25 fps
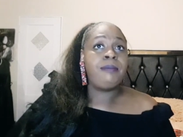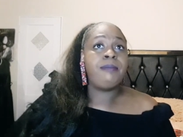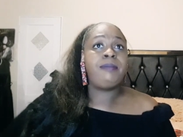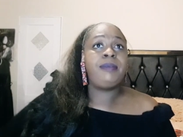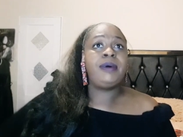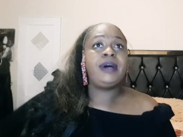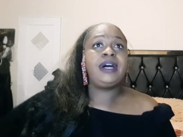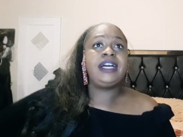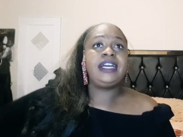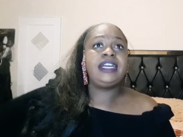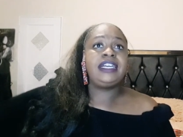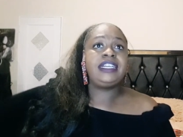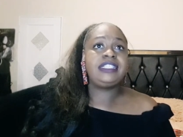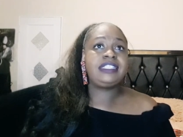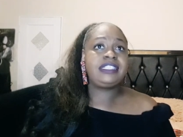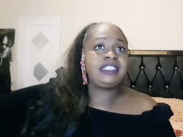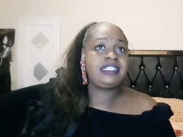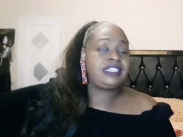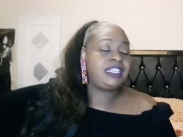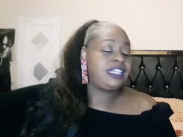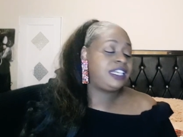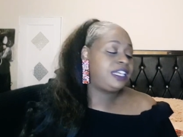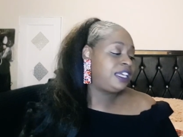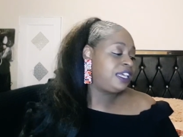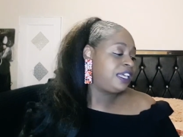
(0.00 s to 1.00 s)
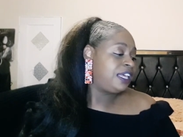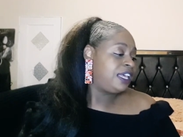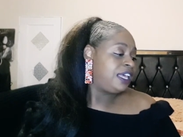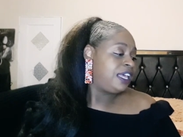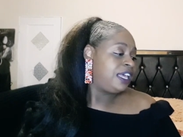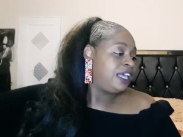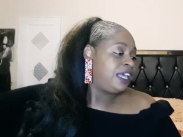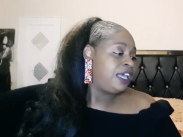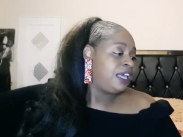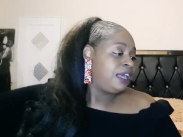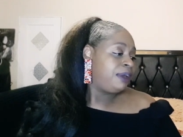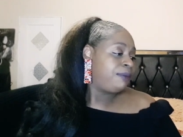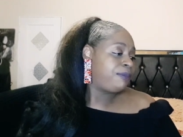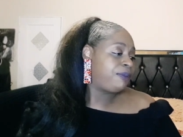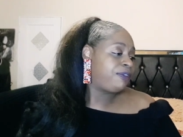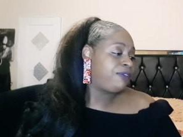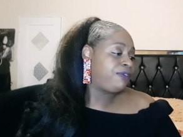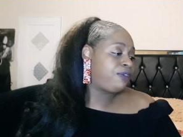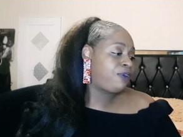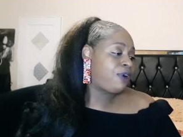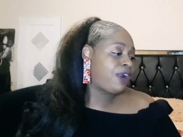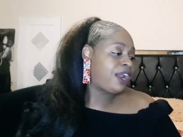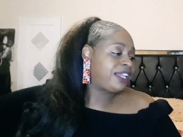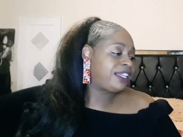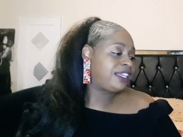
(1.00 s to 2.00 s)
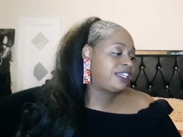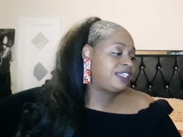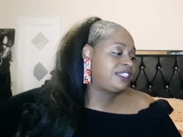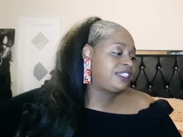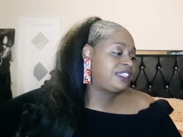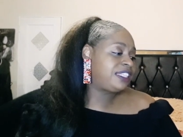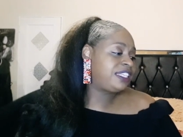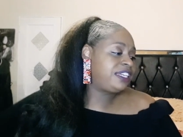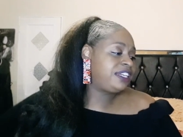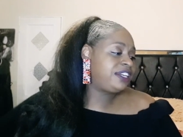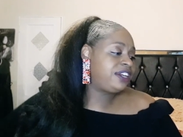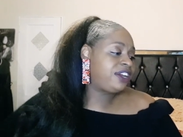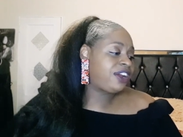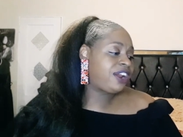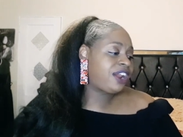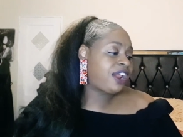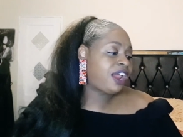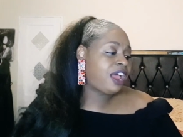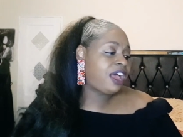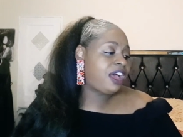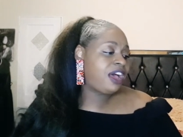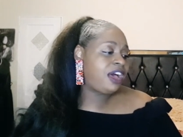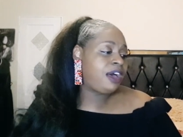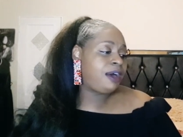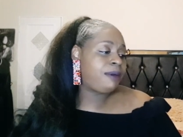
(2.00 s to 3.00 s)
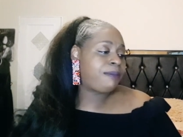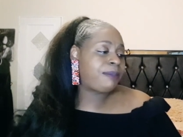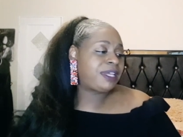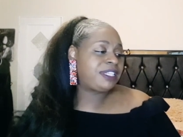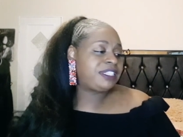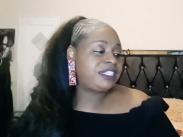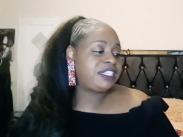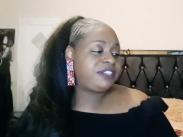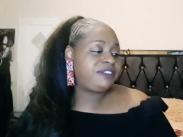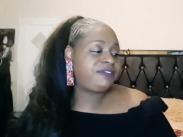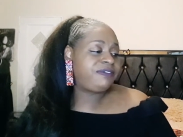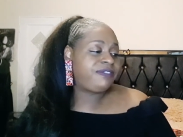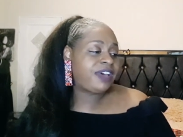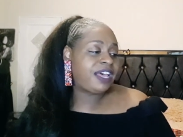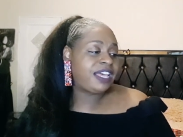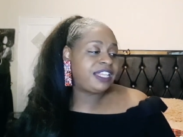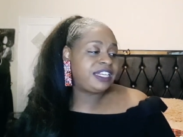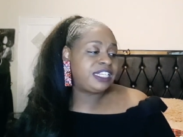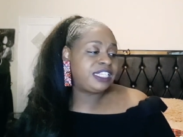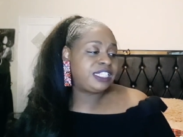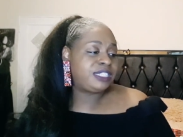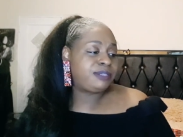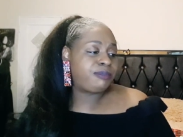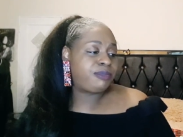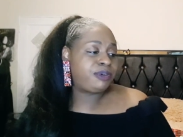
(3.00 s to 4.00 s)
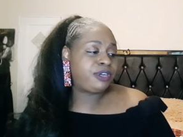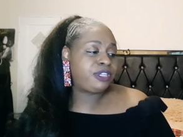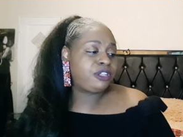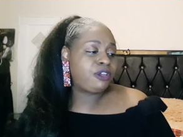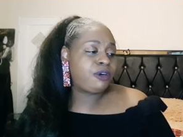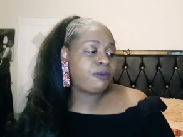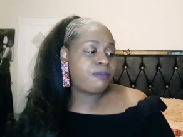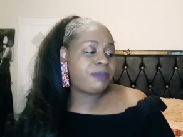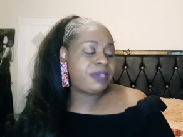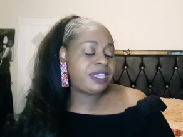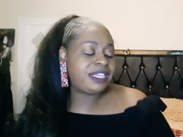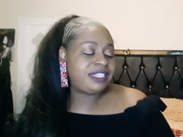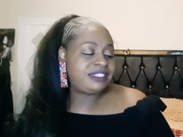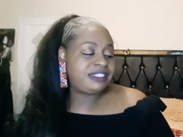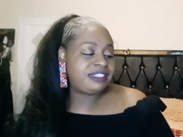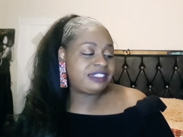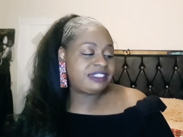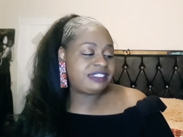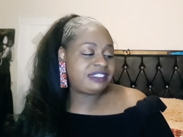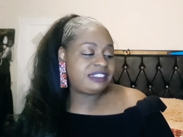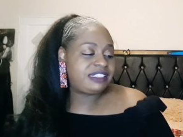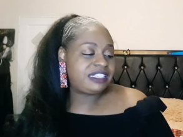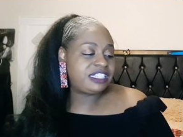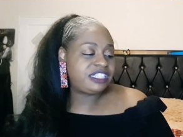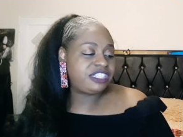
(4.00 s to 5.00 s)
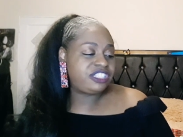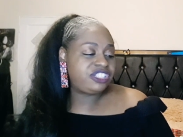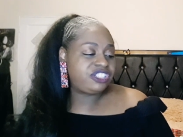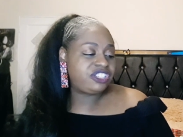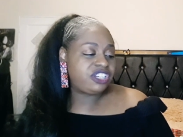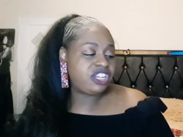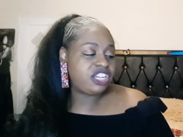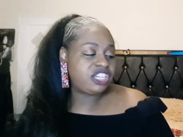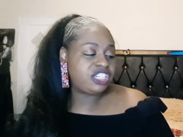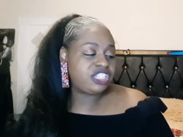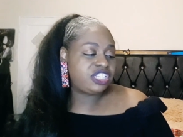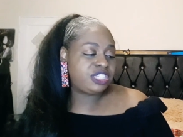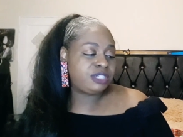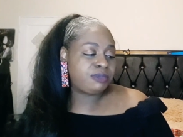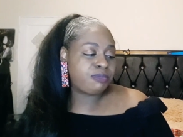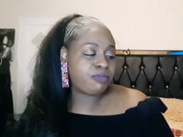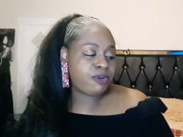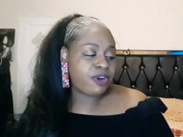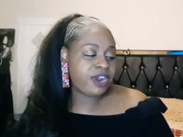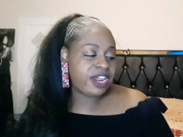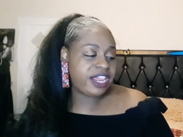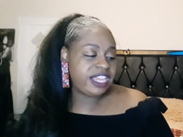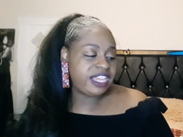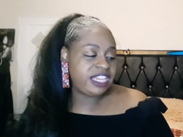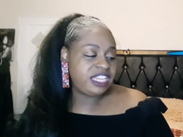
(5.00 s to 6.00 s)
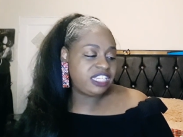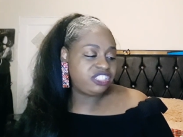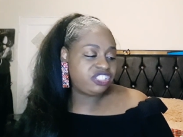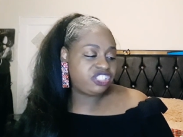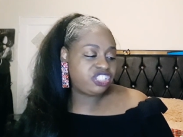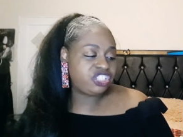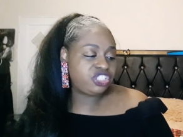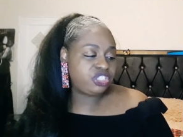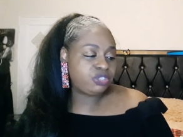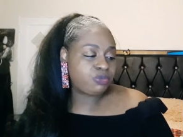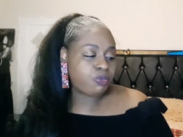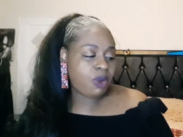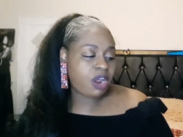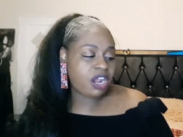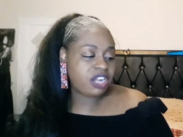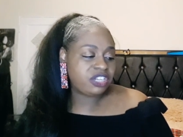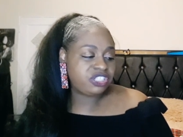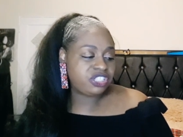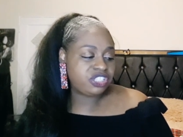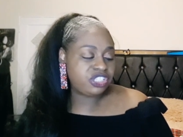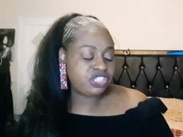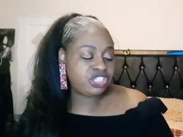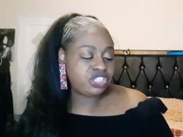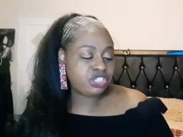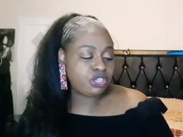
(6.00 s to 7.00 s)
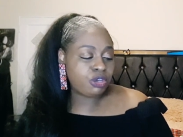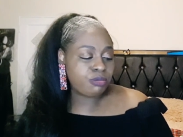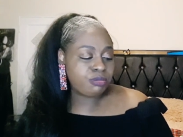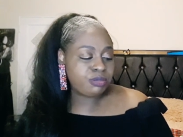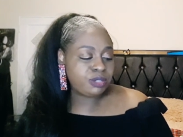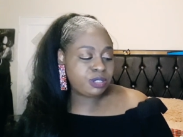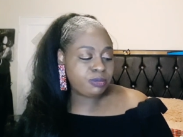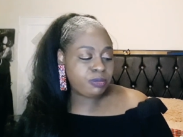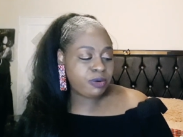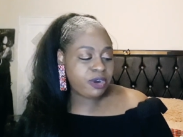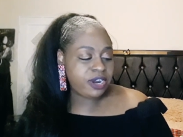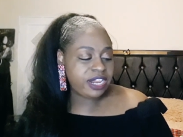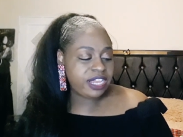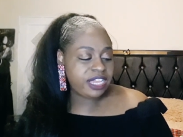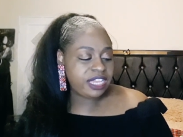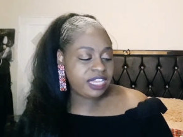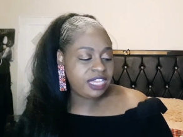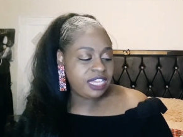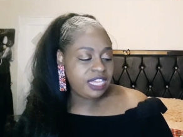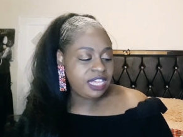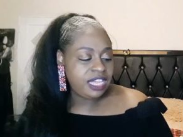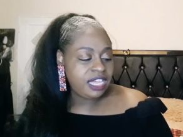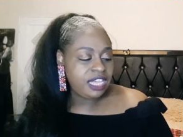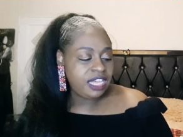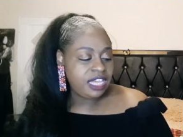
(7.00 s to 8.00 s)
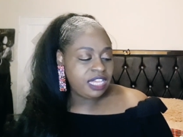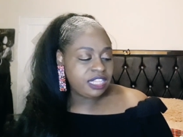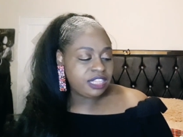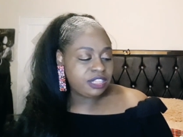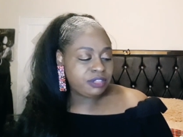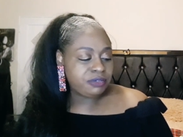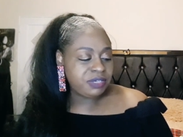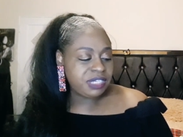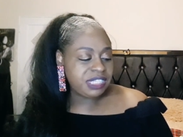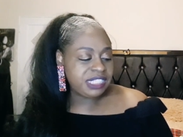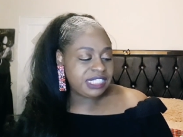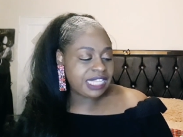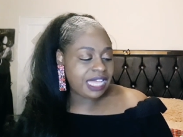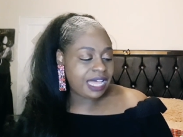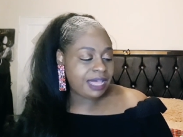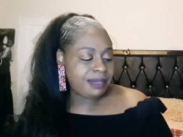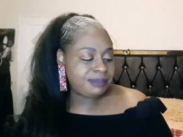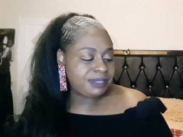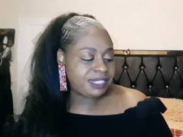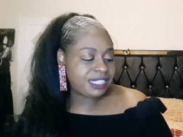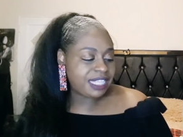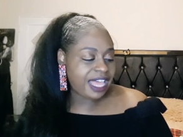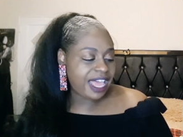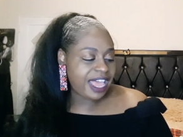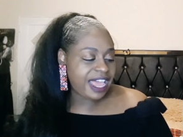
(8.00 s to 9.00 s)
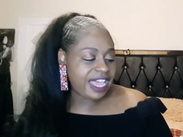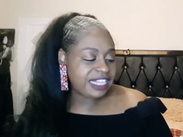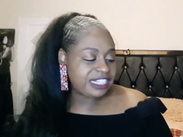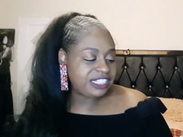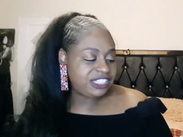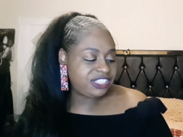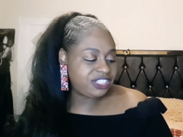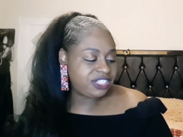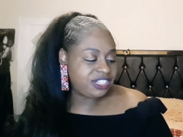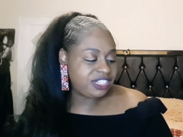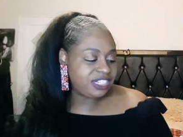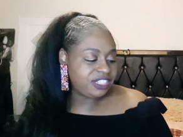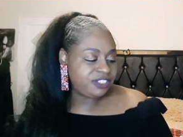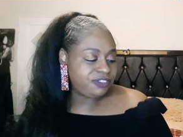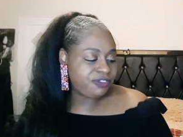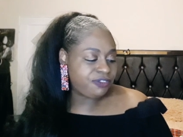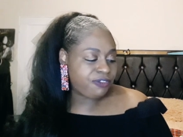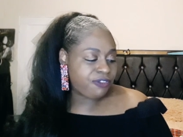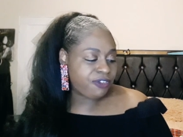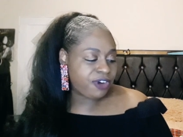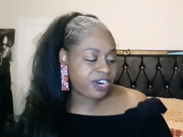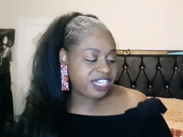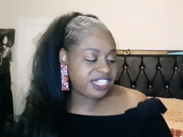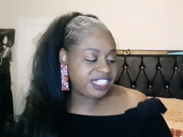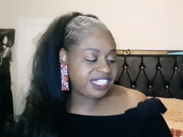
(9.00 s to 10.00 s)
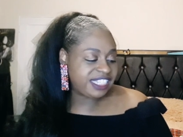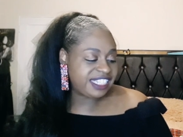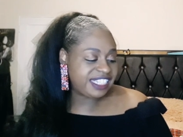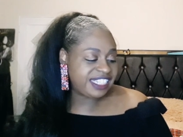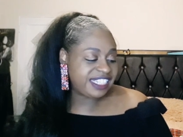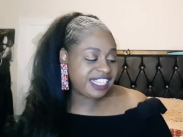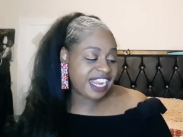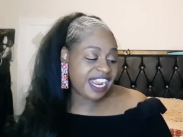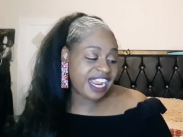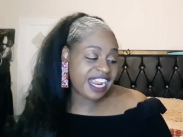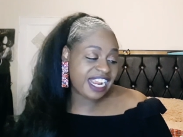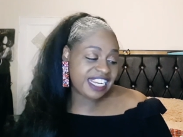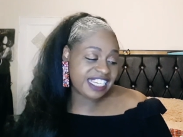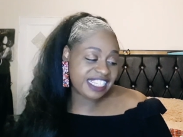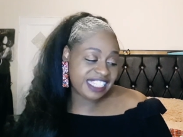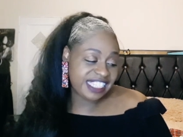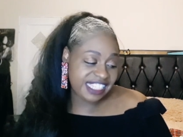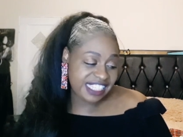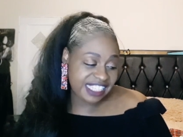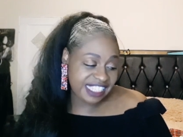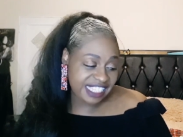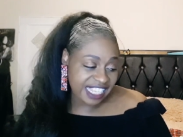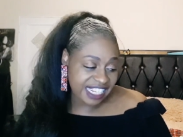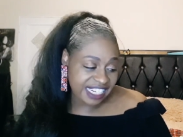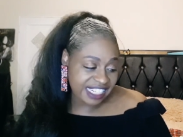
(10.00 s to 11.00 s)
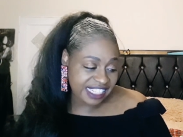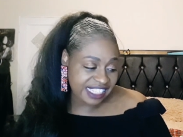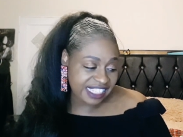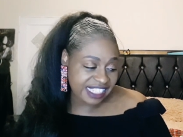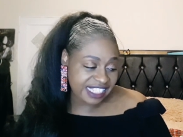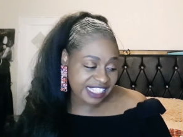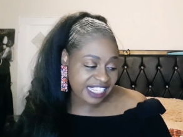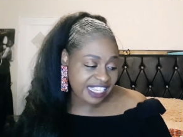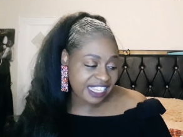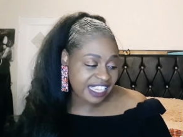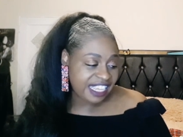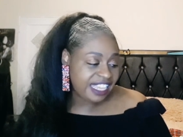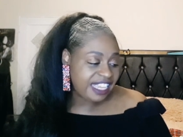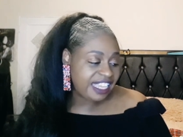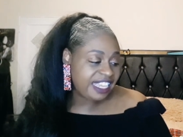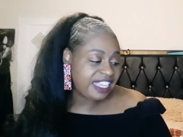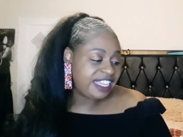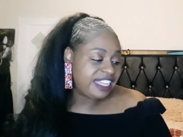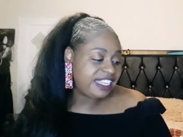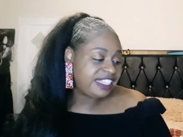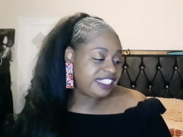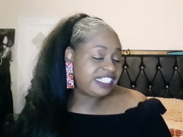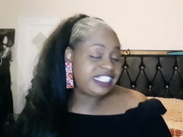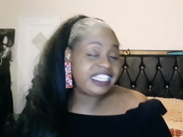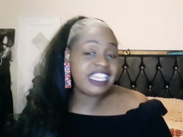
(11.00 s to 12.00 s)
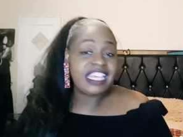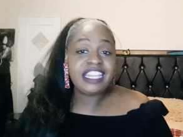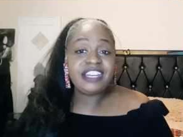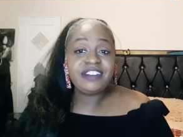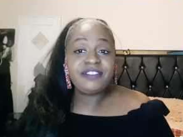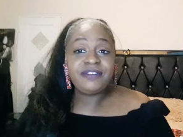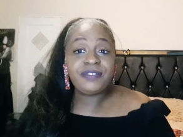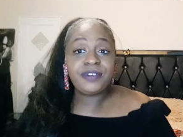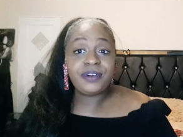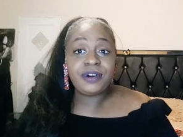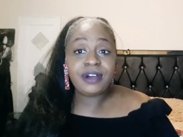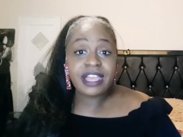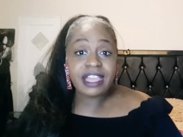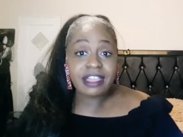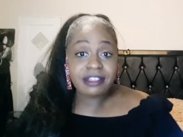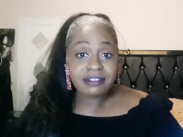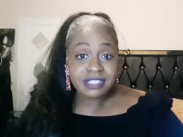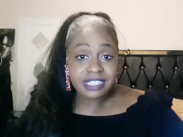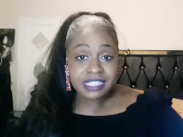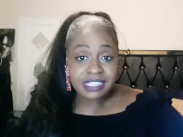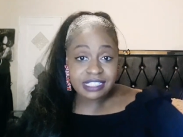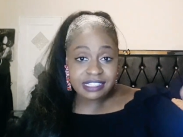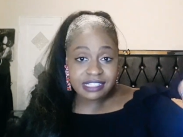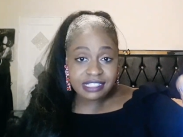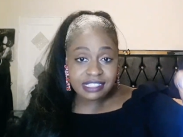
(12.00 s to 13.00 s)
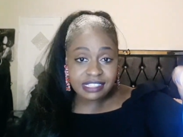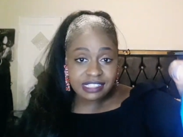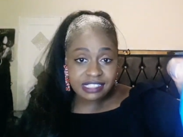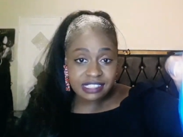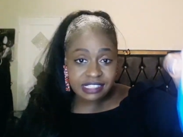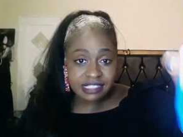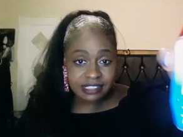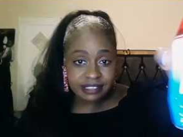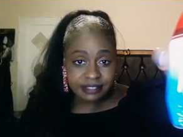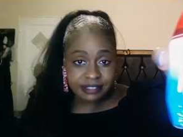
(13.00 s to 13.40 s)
But before I get there, um, I did find this Brillo Basics dish spray, dishwashing soap spray, three times the action. It's fresh scent, ten full ounces.